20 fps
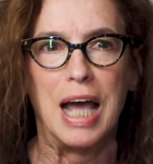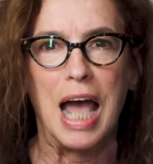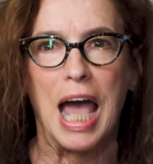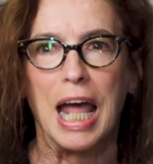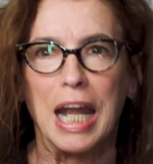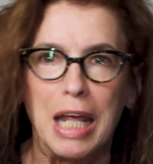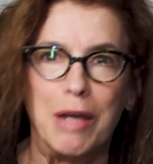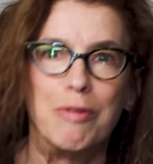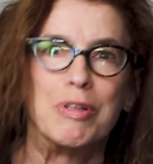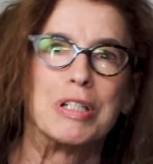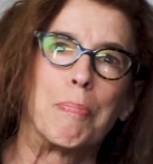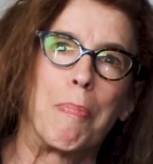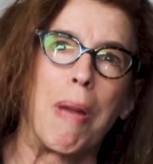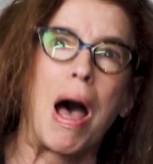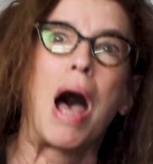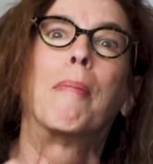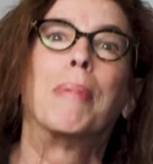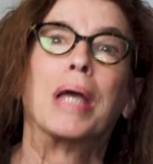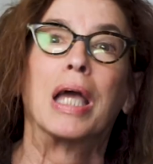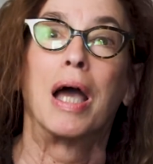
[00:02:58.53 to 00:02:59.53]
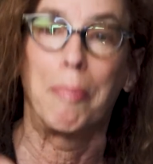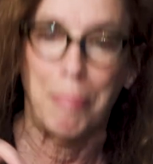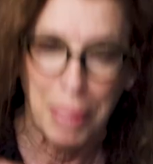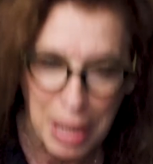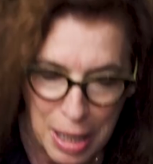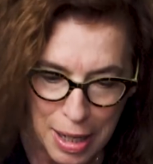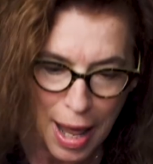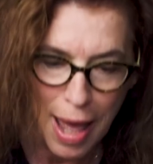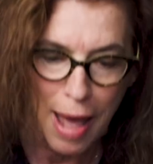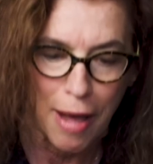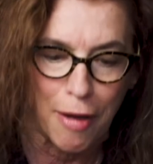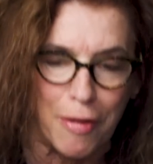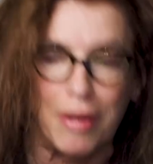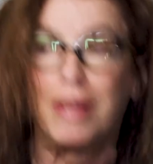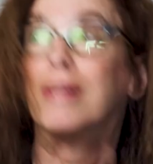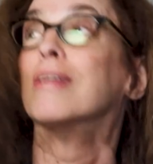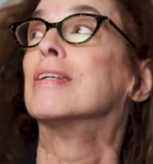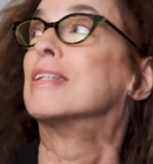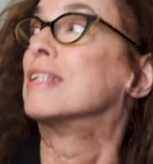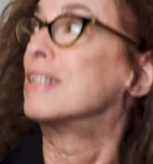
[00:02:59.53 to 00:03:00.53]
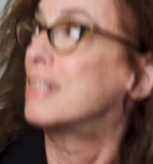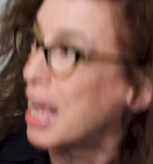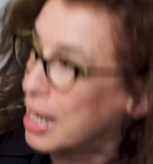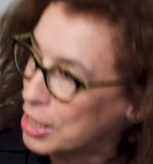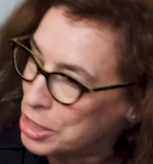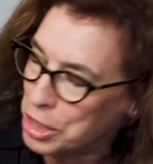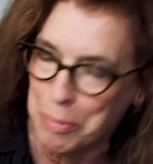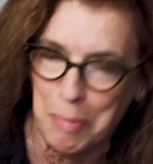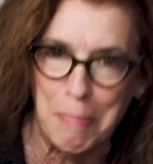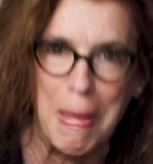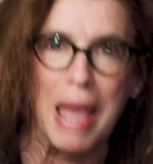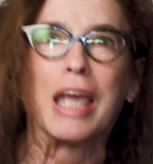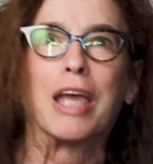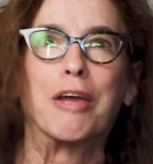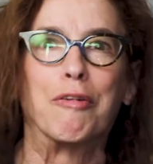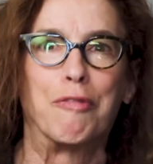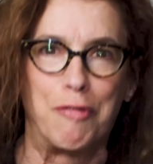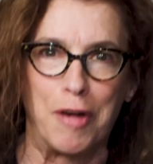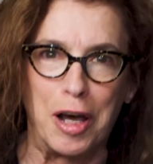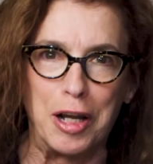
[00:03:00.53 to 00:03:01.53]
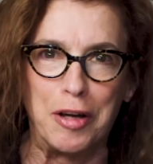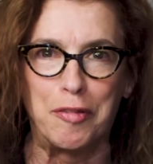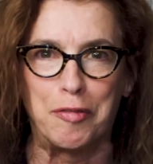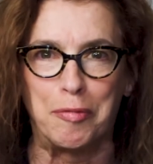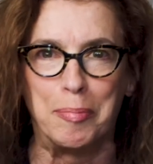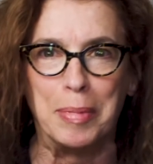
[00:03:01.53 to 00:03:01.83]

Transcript: And he was bobbing up and down and sketching, making fun of